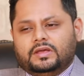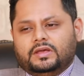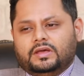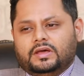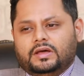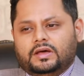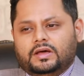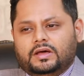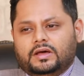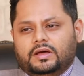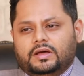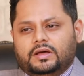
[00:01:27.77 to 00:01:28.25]

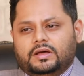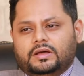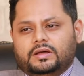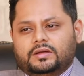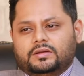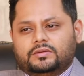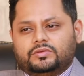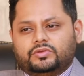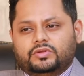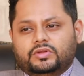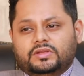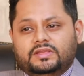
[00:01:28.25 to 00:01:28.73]

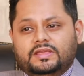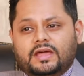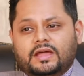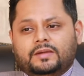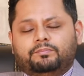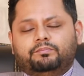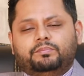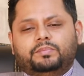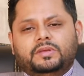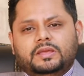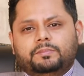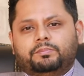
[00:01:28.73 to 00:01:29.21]
to
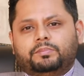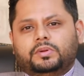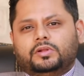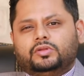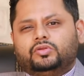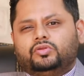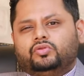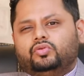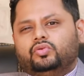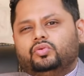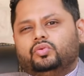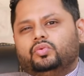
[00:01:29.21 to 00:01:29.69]
get people
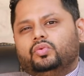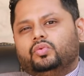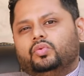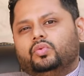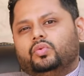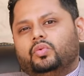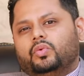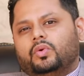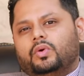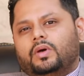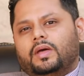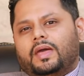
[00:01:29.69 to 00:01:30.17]

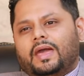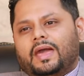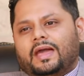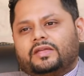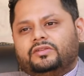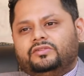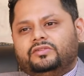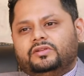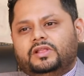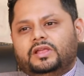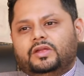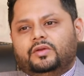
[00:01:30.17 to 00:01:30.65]
to
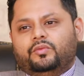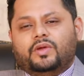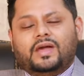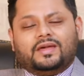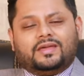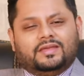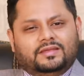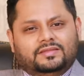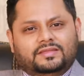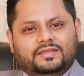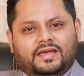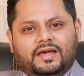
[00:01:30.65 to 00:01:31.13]
actually
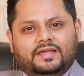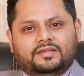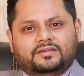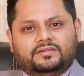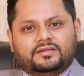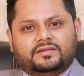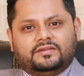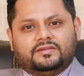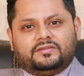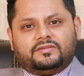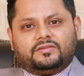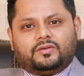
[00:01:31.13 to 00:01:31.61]
recognize
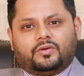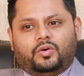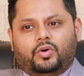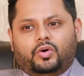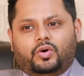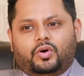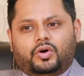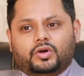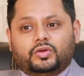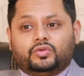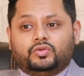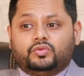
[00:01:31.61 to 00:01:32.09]
us
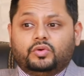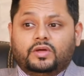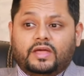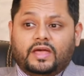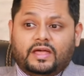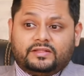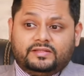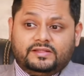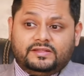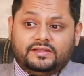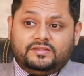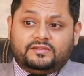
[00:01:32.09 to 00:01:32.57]
or to
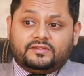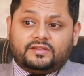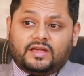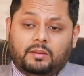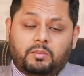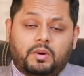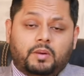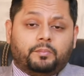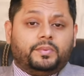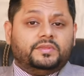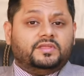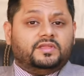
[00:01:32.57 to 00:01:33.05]
at least
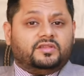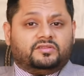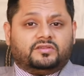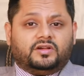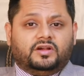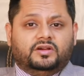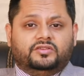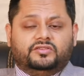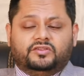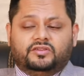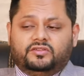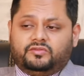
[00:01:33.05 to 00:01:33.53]
come up in the
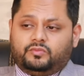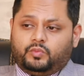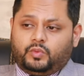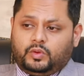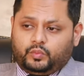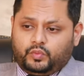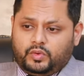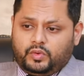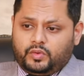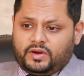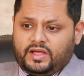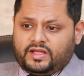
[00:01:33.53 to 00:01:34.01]
searches.
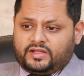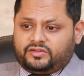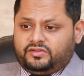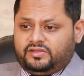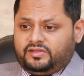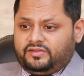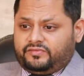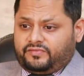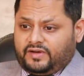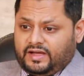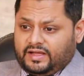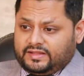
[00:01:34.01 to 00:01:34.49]
What we were
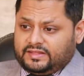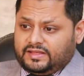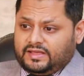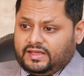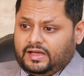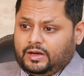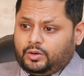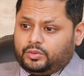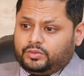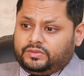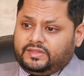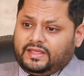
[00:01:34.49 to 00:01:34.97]
actually finding
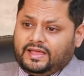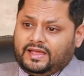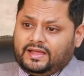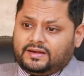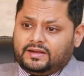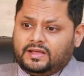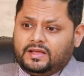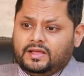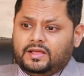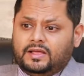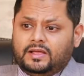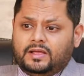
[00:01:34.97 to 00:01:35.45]
out
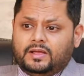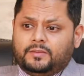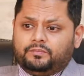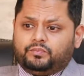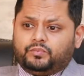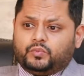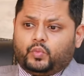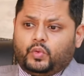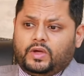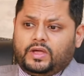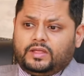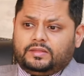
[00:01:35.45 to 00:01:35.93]
that
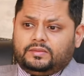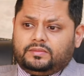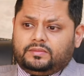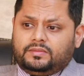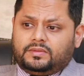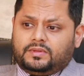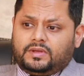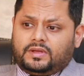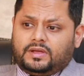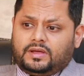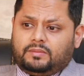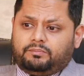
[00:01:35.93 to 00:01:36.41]

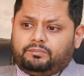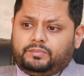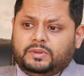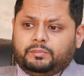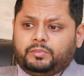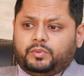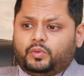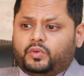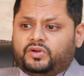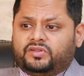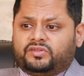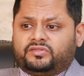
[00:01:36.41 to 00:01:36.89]
when
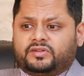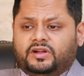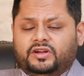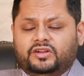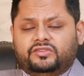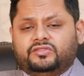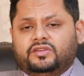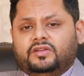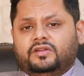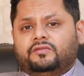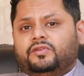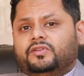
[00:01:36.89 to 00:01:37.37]
people were
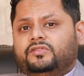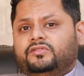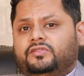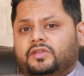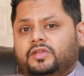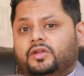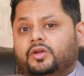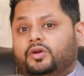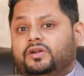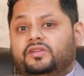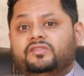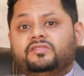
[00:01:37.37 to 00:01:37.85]
searching for
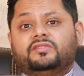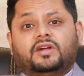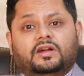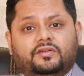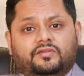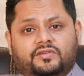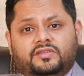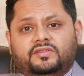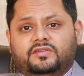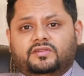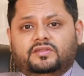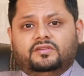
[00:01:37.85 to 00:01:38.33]
security
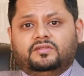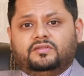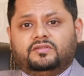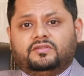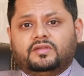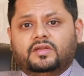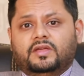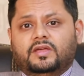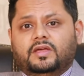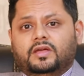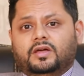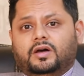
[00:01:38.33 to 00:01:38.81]

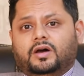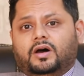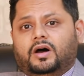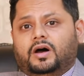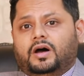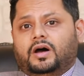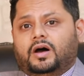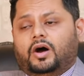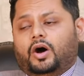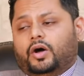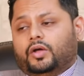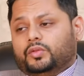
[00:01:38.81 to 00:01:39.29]
services
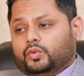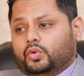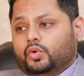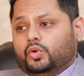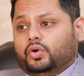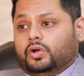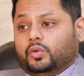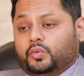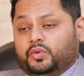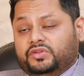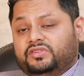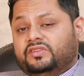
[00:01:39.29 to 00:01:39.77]
on
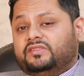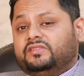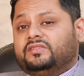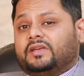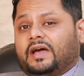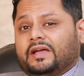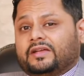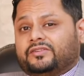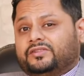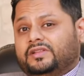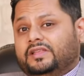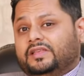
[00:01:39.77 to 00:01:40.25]
Google, which is
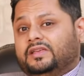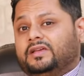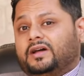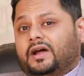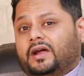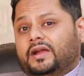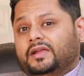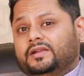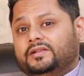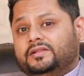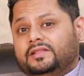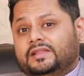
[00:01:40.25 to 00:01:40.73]
actually
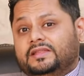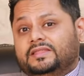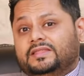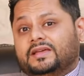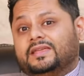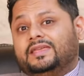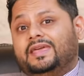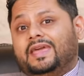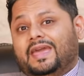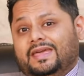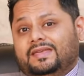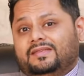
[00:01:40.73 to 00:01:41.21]
currently the
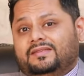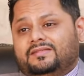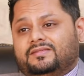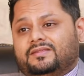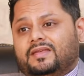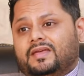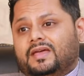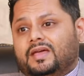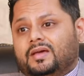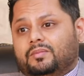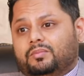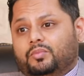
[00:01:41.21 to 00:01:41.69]

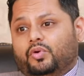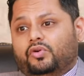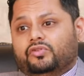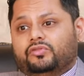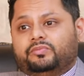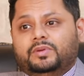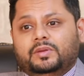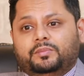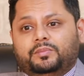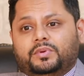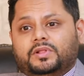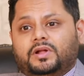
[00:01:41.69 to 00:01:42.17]
case,
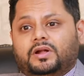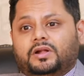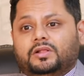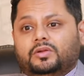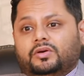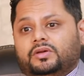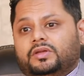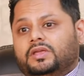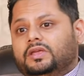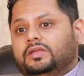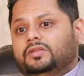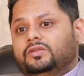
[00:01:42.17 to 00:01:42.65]
most people are
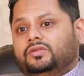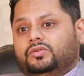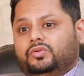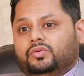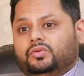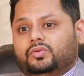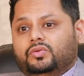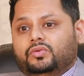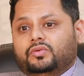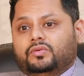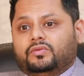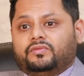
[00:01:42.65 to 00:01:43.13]
looking
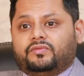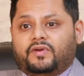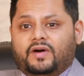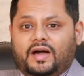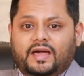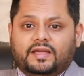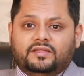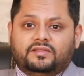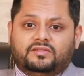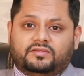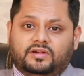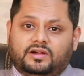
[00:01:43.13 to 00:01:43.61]
to
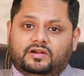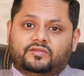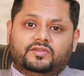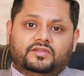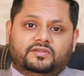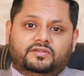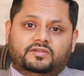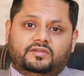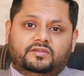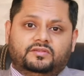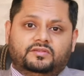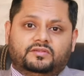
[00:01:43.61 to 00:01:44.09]
find
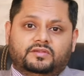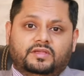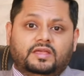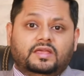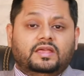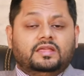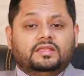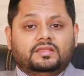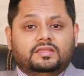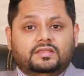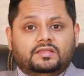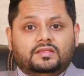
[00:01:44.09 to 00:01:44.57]
services
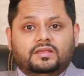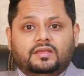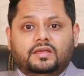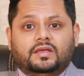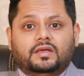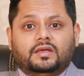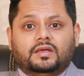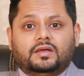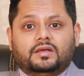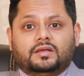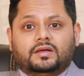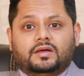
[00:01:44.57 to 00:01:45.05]
in
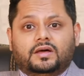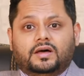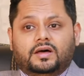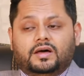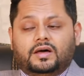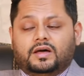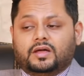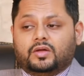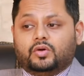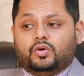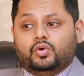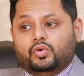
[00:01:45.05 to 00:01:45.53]

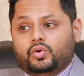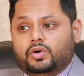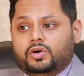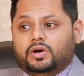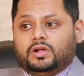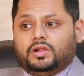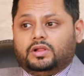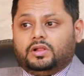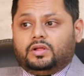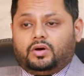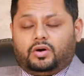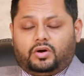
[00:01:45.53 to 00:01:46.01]

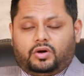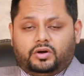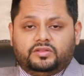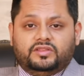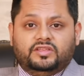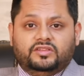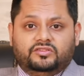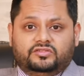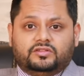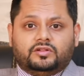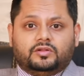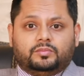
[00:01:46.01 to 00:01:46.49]
Google or
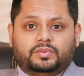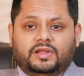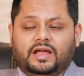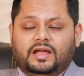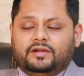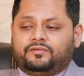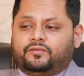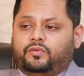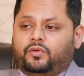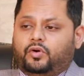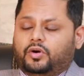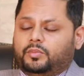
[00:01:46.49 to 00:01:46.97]
digital
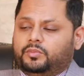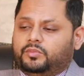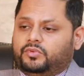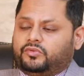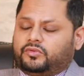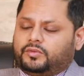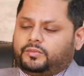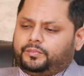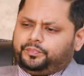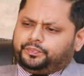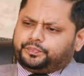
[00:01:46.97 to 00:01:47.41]
platforms.